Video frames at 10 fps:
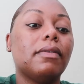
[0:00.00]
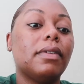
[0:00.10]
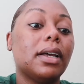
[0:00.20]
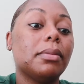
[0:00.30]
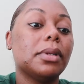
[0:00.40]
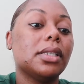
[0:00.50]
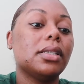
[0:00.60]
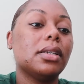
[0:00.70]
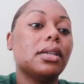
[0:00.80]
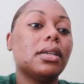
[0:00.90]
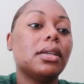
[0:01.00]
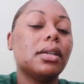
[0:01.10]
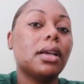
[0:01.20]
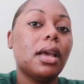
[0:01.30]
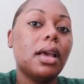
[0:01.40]
vitamin
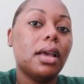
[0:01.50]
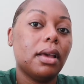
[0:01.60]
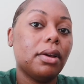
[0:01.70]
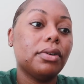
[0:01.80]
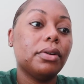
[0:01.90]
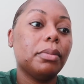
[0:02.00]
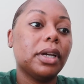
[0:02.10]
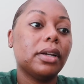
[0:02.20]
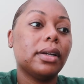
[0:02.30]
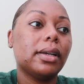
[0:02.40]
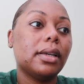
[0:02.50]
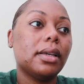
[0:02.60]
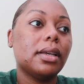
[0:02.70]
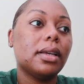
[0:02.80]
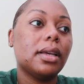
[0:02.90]
C, elderberry,
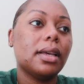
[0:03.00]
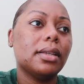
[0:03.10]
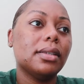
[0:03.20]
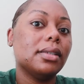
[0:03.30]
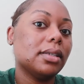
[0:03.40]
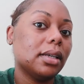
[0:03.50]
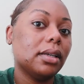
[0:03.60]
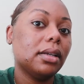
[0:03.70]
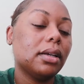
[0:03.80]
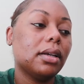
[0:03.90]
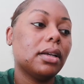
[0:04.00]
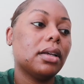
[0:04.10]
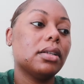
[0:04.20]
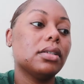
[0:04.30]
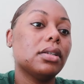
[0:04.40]
and zinc
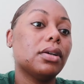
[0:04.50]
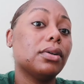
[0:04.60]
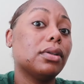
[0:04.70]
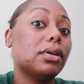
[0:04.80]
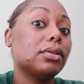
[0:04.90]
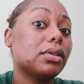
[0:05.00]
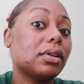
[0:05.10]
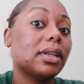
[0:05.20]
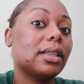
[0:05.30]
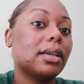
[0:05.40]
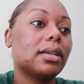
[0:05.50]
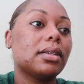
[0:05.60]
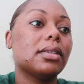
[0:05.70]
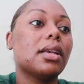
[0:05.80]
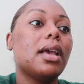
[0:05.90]
and so those three
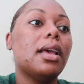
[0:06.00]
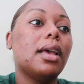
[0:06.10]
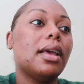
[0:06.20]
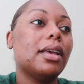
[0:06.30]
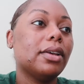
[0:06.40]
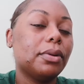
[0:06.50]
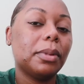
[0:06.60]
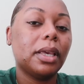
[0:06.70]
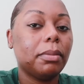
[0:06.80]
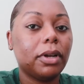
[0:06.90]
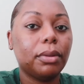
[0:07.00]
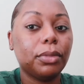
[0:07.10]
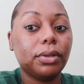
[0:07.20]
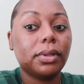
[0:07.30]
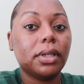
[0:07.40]
things help keep my
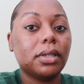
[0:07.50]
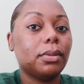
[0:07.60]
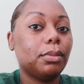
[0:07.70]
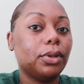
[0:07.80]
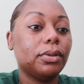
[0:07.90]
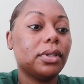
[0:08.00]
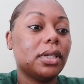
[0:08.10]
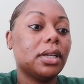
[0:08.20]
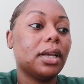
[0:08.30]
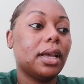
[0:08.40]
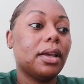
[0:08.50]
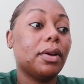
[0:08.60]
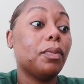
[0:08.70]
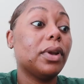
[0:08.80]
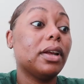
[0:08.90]
immune system boosted.
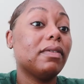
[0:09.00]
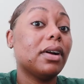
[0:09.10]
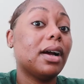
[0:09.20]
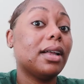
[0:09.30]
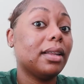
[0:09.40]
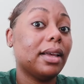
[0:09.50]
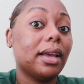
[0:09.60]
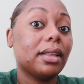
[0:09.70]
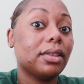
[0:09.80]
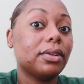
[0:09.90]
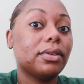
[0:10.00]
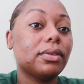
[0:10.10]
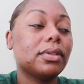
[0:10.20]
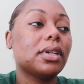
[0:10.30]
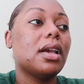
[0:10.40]
And whenever I lack those,